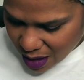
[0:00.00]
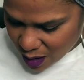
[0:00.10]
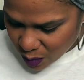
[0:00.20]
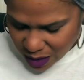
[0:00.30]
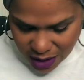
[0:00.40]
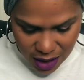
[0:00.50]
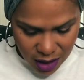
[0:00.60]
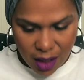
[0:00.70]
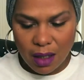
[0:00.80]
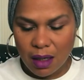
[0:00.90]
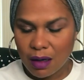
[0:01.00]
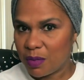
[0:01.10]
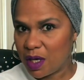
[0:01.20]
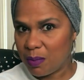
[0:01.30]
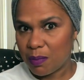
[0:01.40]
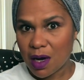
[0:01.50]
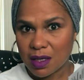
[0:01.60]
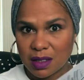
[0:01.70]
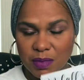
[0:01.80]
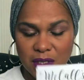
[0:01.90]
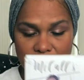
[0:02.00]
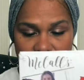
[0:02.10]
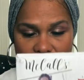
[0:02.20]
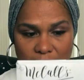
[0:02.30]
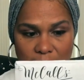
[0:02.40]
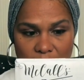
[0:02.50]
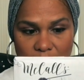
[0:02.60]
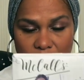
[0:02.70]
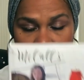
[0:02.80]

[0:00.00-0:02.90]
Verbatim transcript: I was thinking of maybe possibly making